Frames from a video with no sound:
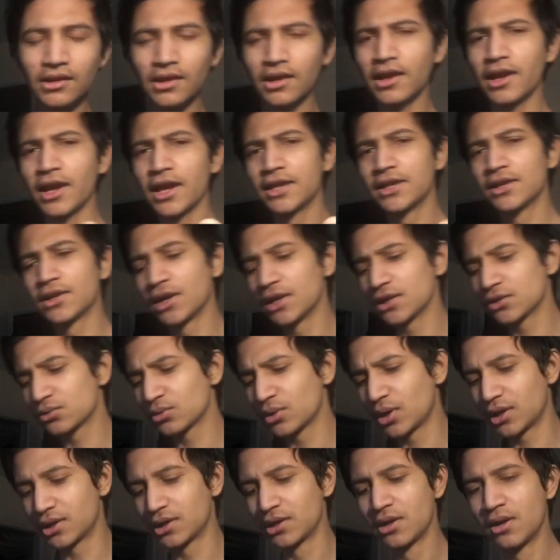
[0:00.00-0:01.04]
And guess
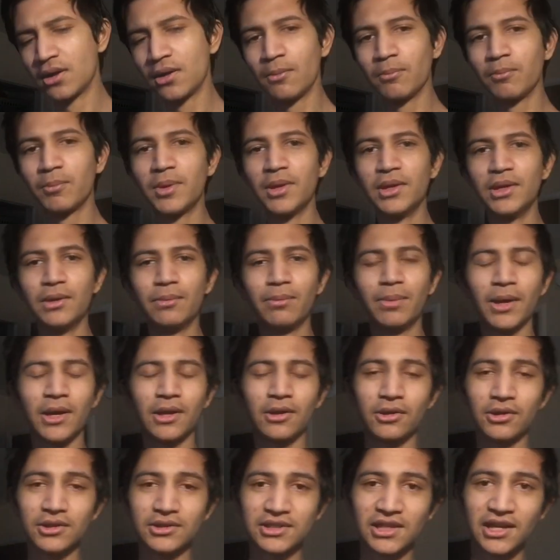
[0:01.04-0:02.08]
what? PewDiePie
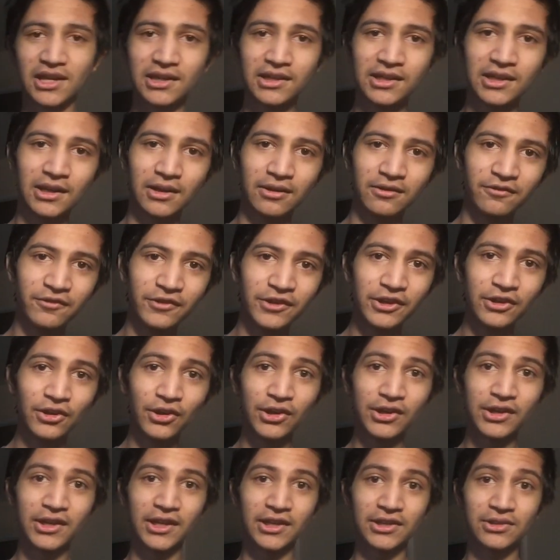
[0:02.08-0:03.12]
lasagna video,
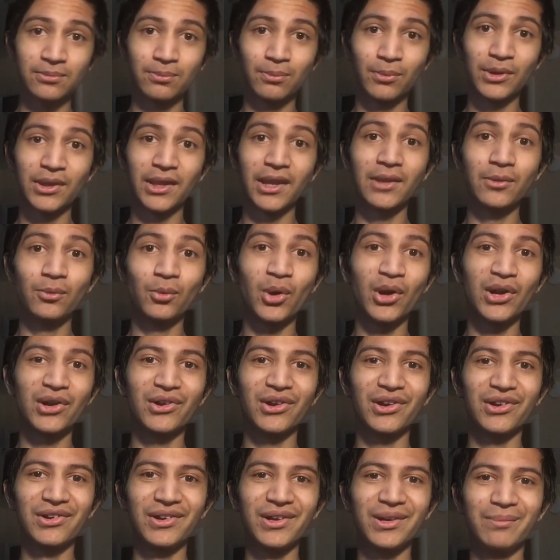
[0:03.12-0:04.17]
it has more than
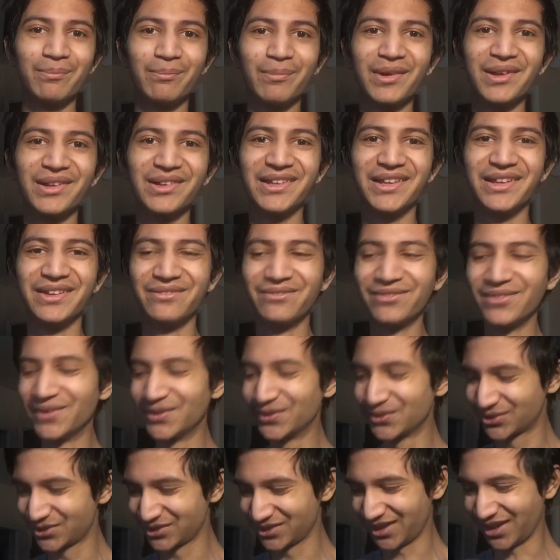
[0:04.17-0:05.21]
100 million
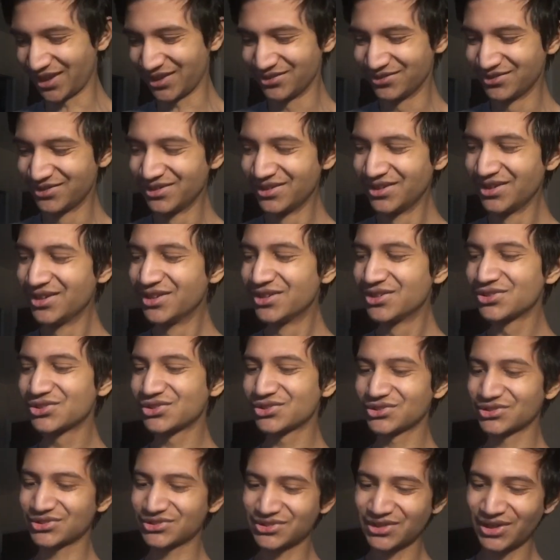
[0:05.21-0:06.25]
views now.
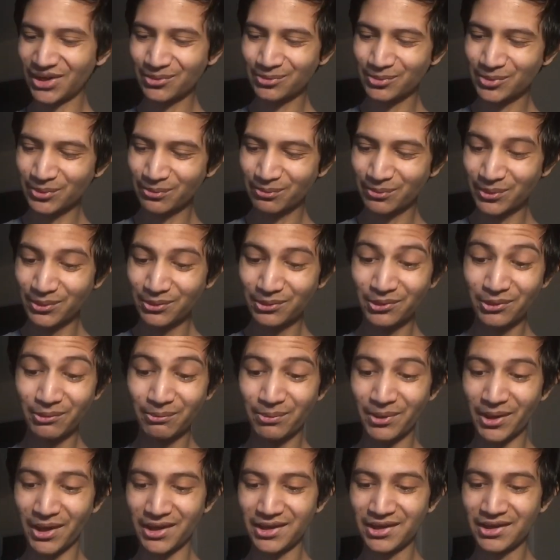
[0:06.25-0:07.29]
Subscribe to
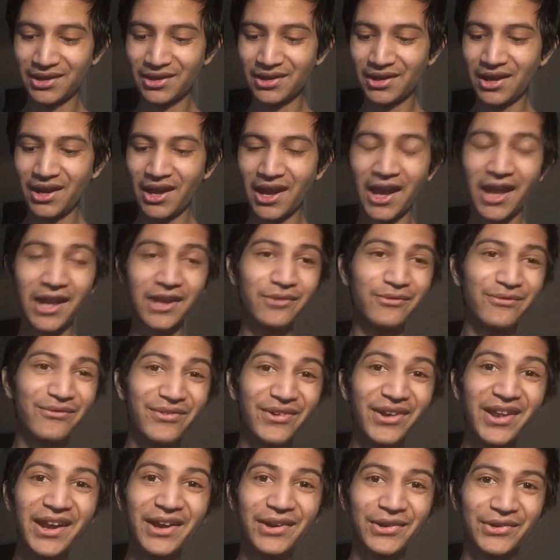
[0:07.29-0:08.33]
PewDiePie. And
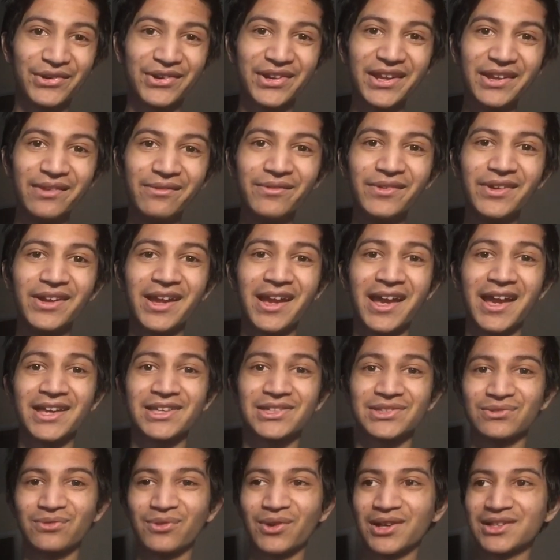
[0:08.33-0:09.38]
Flair TV
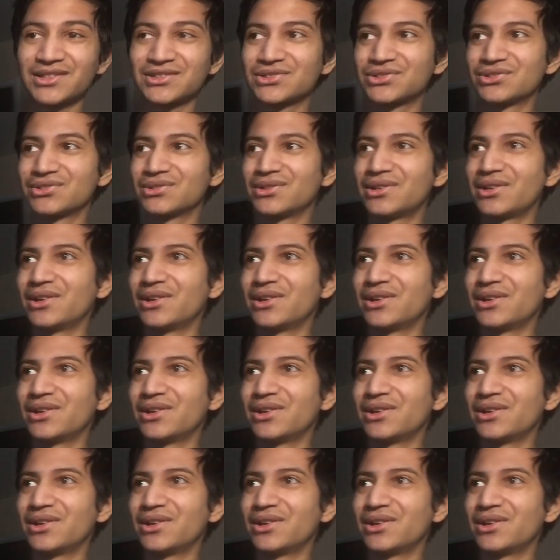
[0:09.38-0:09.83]
has watched